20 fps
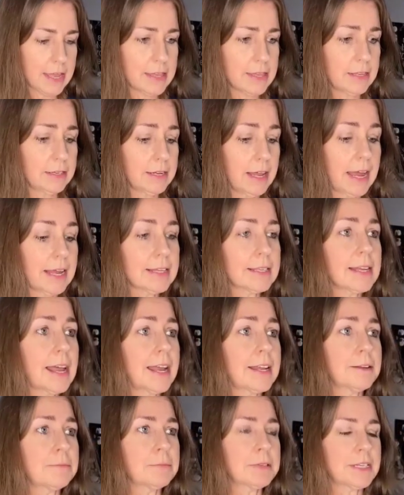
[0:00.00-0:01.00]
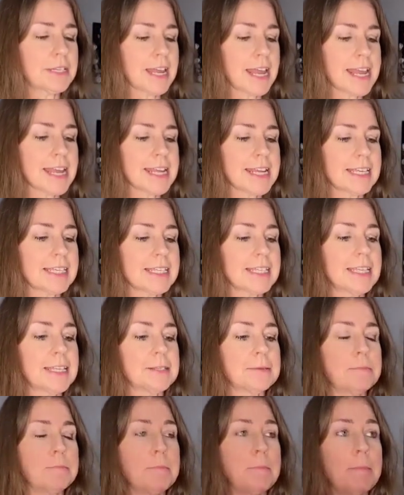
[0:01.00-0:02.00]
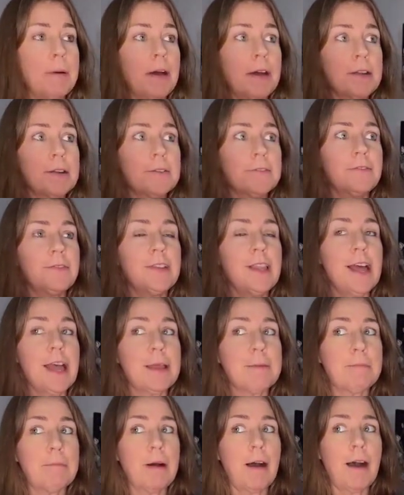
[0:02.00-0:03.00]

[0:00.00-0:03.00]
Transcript: And the last item today is this butterfly